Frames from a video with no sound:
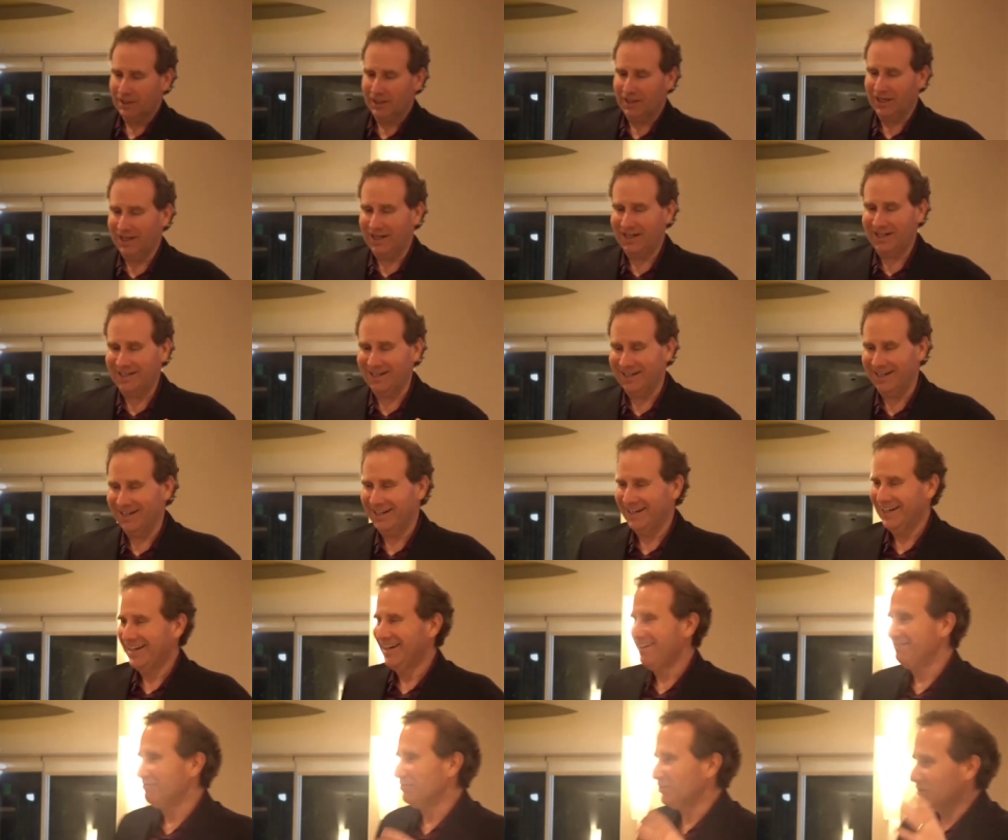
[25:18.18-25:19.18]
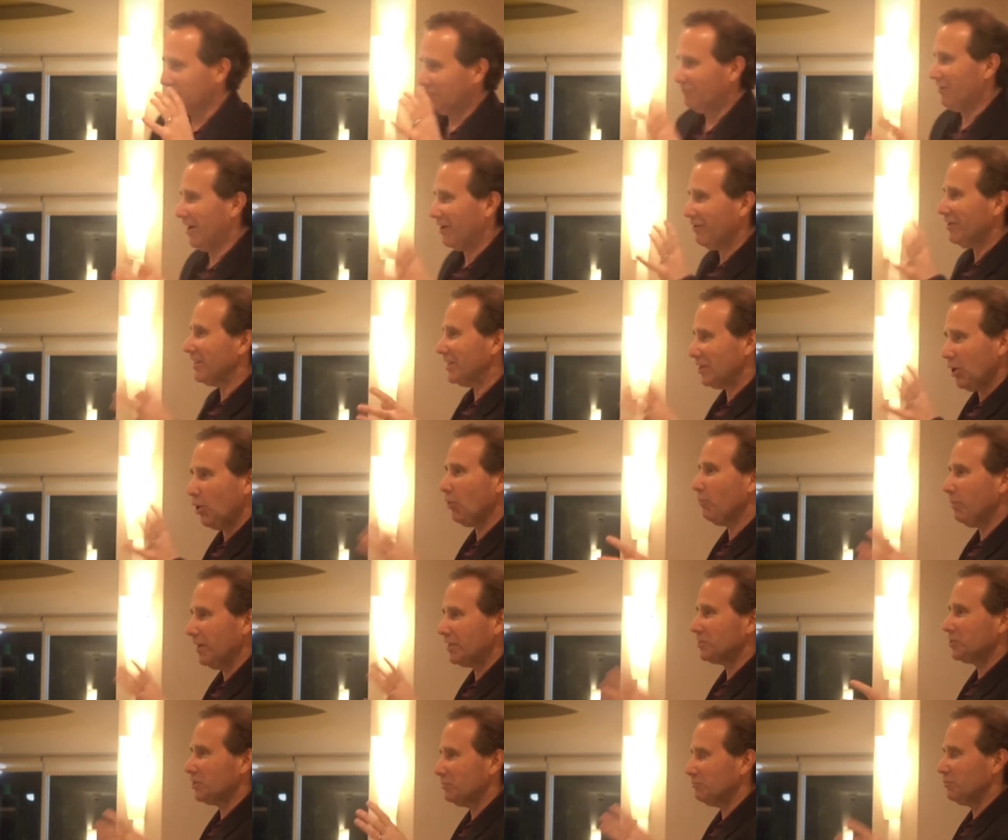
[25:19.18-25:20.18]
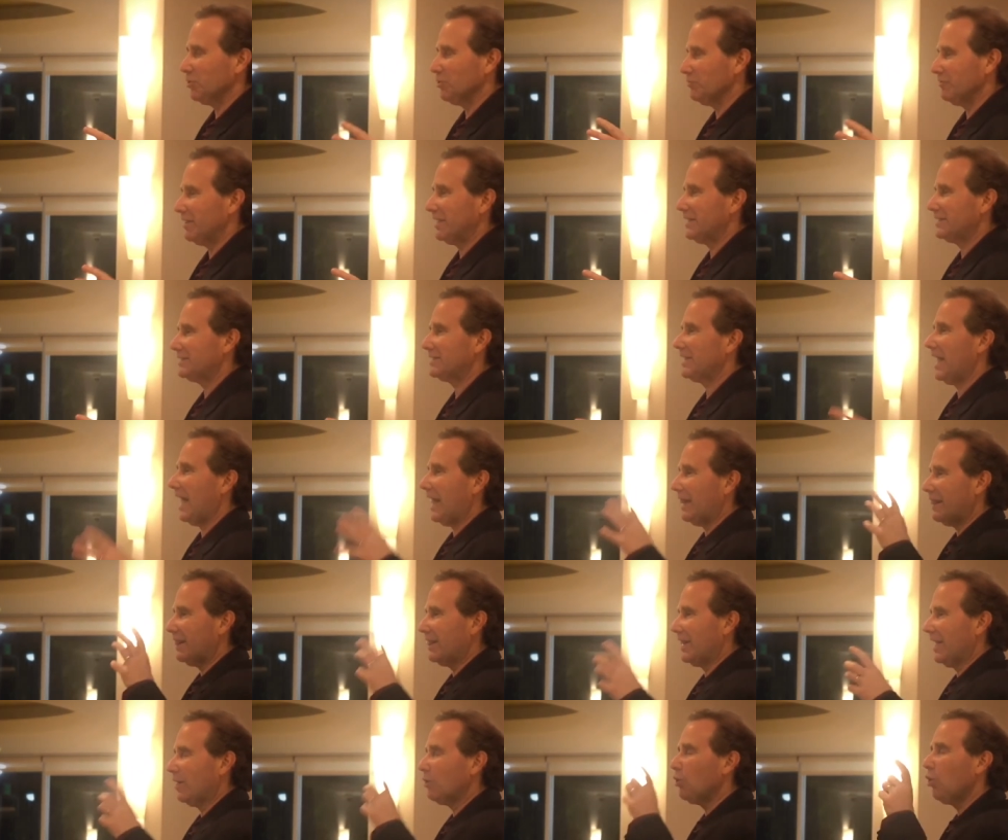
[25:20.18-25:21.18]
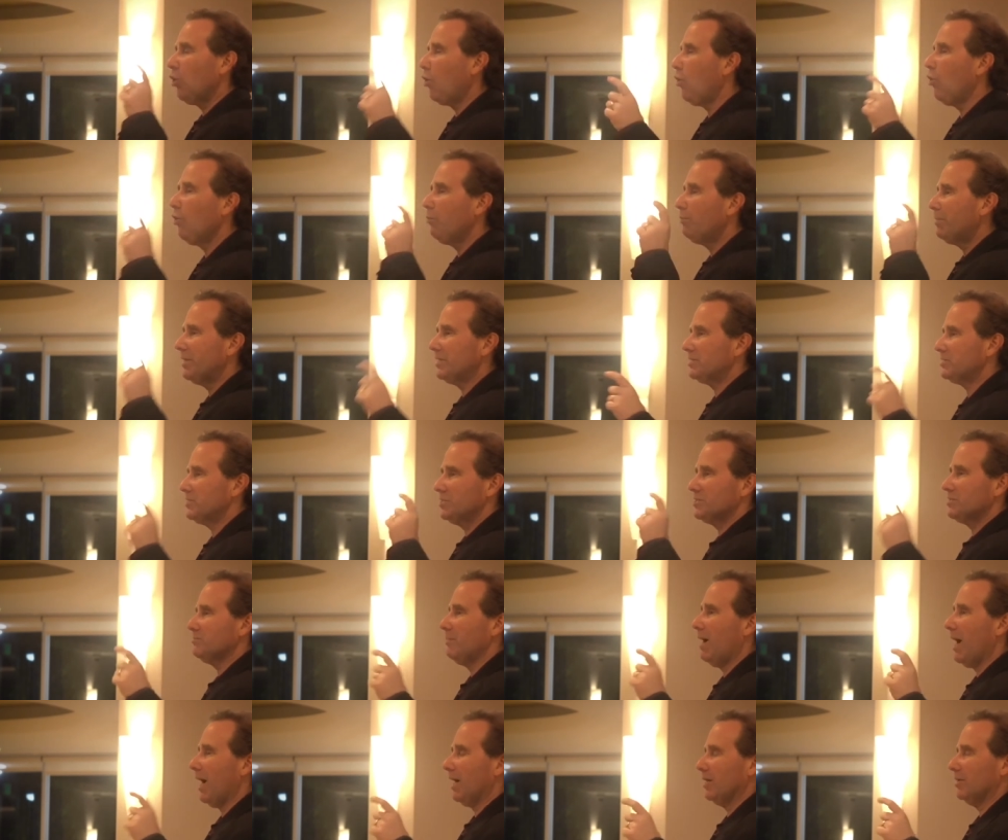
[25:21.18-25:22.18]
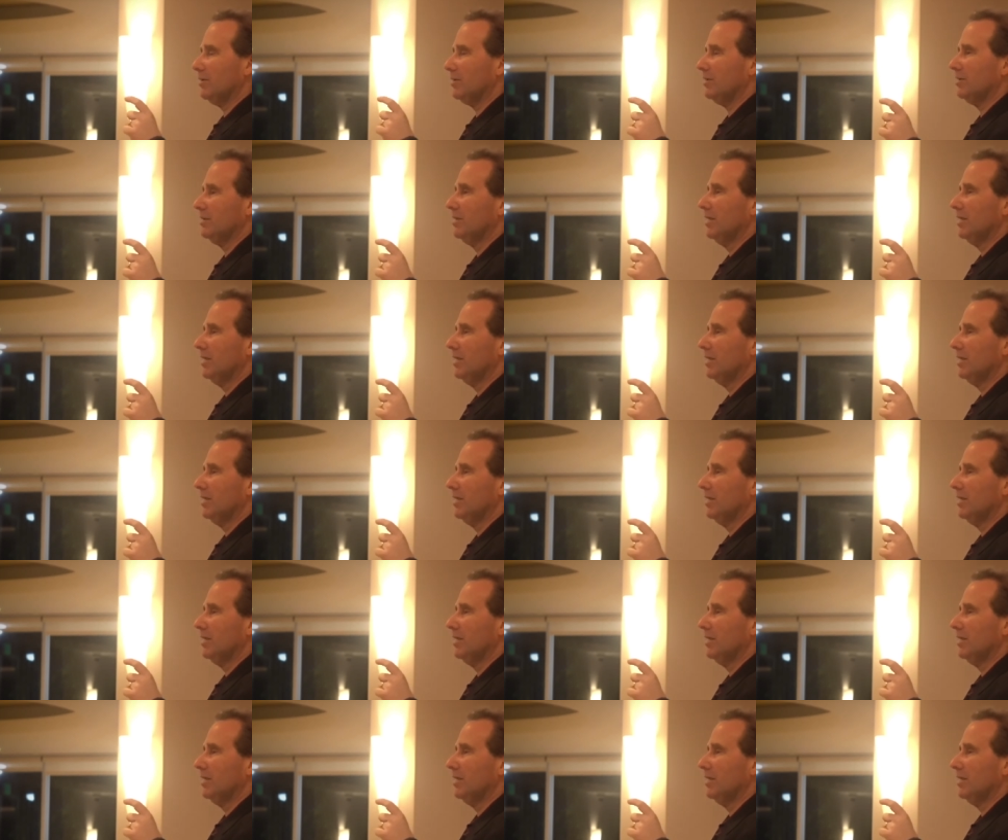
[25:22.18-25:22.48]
uh, very low budget movies, and their whole business model